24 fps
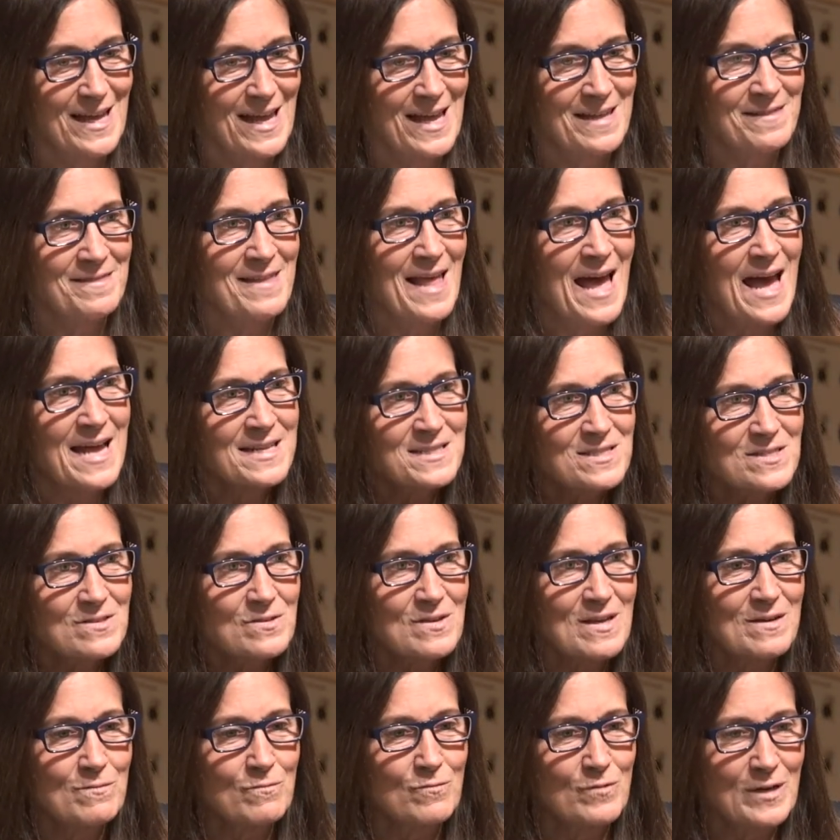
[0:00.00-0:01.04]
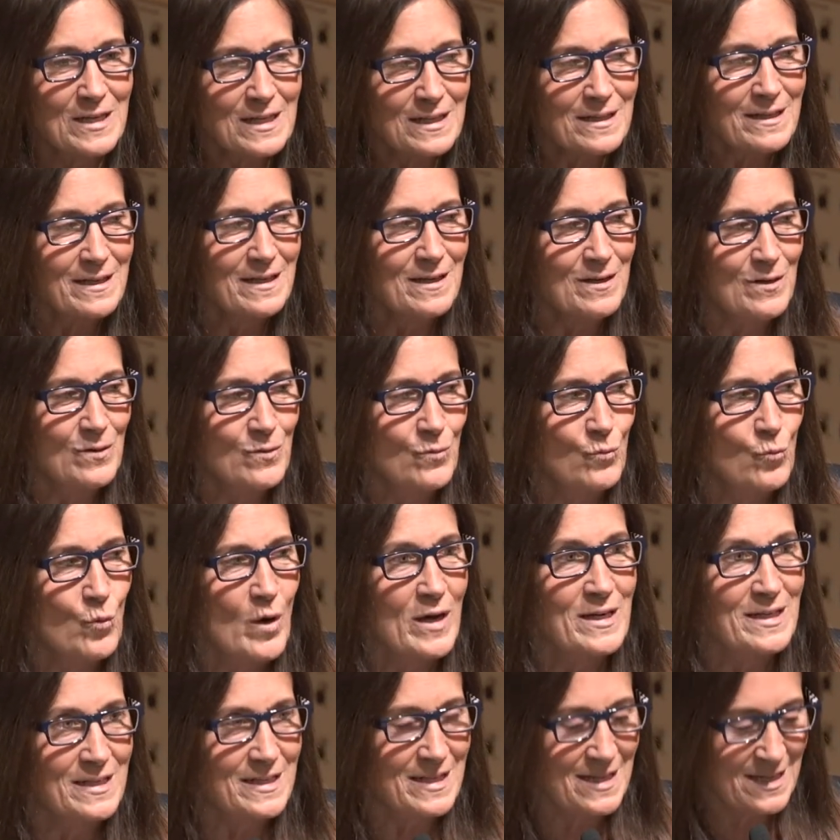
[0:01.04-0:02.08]
And that's really
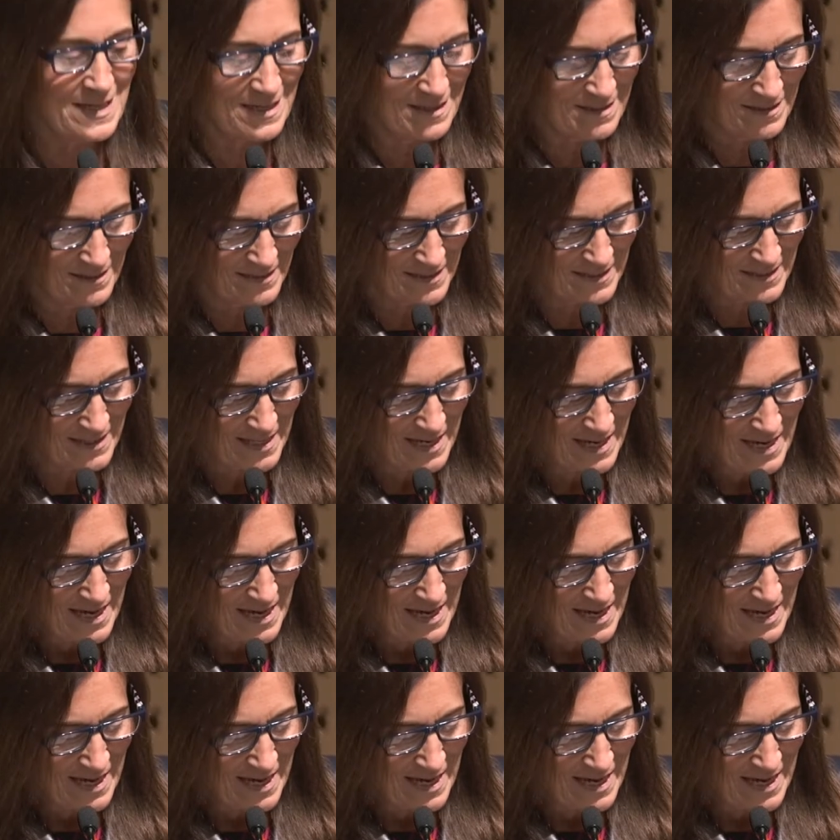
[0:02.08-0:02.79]
what it is.